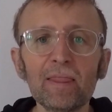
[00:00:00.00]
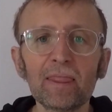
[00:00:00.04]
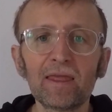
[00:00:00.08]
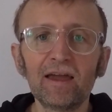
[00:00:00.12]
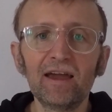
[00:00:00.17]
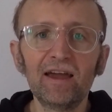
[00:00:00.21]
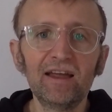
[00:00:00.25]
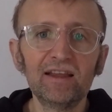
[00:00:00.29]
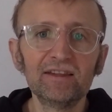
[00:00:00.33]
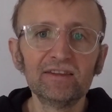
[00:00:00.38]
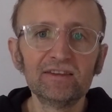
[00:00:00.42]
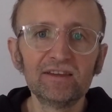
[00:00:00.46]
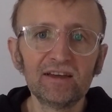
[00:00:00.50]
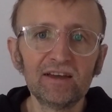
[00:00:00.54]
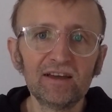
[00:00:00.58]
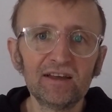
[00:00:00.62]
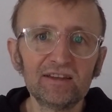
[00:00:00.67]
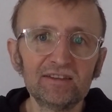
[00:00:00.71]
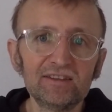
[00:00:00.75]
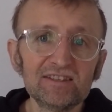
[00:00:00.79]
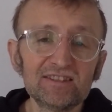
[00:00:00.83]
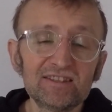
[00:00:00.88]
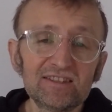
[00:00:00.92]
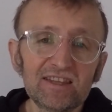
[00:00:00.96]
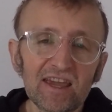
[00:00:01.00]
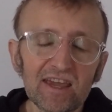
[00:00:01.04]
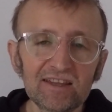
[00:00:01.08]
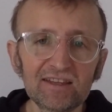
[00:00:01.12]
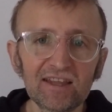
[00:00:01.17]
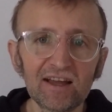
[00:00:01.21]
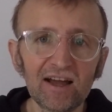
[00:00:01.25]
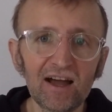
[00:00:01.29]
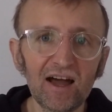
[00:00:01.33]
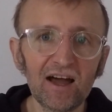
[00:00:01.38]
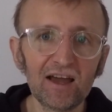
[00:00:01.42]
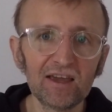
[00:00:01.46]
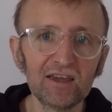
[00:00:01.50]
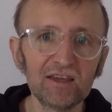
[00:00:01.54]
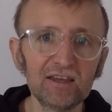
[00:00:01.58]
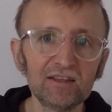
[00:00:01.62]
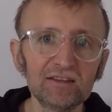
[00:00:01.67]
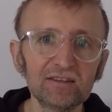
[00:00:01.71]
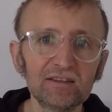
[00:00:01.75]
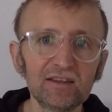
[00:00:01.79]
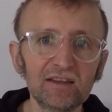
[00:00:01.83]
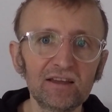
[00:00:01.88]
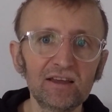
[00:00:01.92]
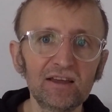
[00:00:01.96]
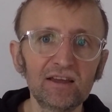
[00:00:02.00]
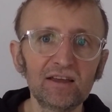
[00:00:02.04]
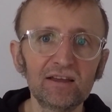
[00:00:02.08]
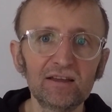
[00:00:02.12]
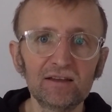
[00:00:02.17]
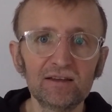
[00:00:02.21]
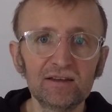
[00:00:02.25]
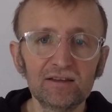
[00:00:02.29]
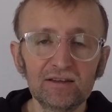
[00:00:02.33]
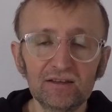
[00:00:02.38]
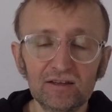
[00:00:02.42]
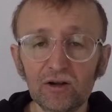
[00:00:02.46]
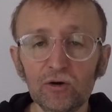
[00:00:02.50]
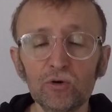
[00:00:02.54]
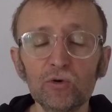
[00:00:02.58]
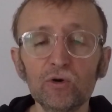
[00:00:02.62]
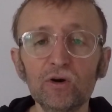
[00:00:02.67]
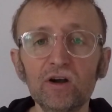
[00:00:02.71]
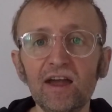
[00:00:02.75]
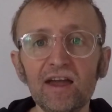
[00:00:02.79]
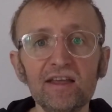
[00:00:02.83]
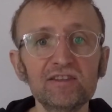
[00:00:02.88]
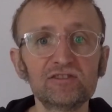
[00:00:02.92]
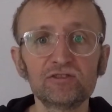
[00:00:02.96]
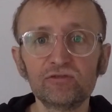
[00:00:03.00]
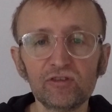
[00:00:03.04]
And this data in hands